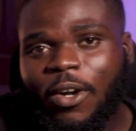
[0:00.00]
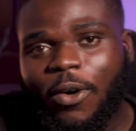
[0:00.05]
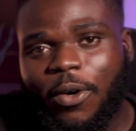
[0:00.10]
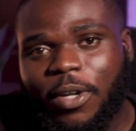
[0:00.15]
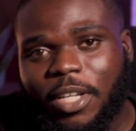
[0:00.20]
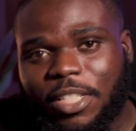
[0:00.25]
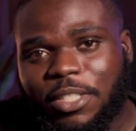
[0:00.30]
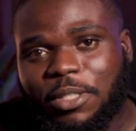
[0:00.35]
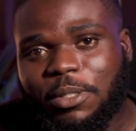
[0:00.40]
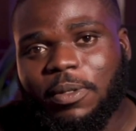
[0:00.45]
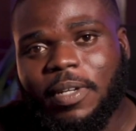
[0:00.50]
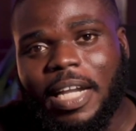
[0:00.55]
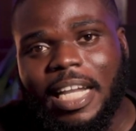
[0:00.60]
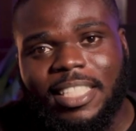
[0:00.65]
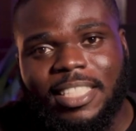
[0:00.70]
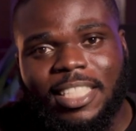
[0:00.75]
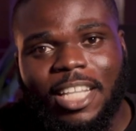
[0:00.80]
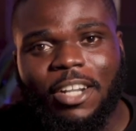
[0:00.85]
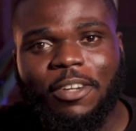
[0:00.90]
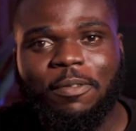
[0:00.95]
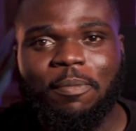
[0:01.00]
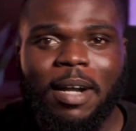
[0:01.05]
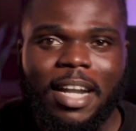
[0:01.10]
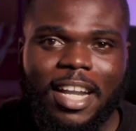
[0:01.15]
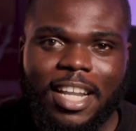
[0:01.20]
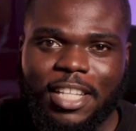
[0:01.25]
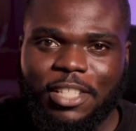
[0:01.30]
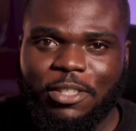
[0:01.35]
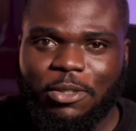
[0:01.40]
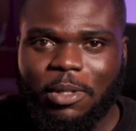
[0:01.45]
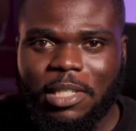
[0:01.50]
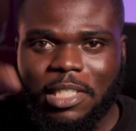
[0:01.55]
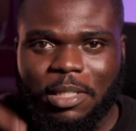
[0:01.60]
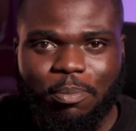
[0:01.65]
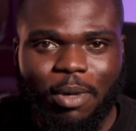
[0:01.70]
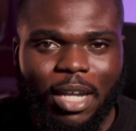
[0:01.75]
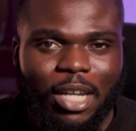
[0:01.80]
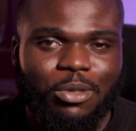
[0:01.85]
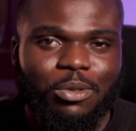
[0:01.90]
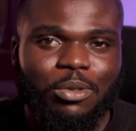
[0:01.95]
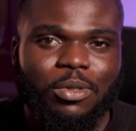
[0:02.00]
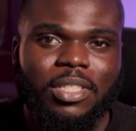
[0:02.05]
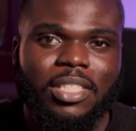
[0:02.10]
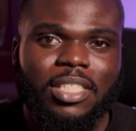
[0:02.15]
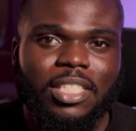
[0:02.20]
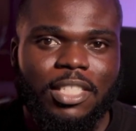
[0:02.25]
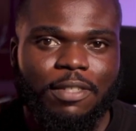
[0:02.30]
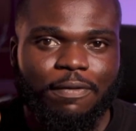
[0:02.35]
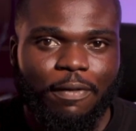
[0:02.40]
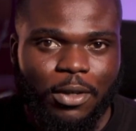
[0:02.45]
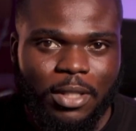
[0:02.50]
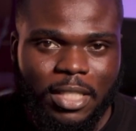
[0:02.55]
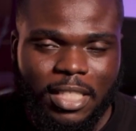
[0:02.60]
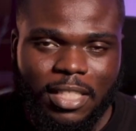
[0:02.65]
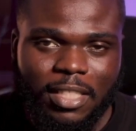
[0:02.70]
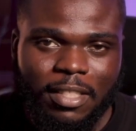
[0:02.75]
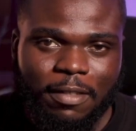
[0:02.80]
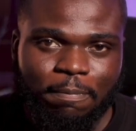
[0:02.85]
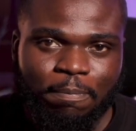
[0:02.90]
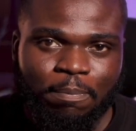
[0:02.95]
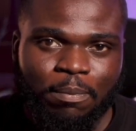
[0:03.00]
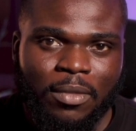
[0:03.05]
Okay, so right now my ISO is back to 640.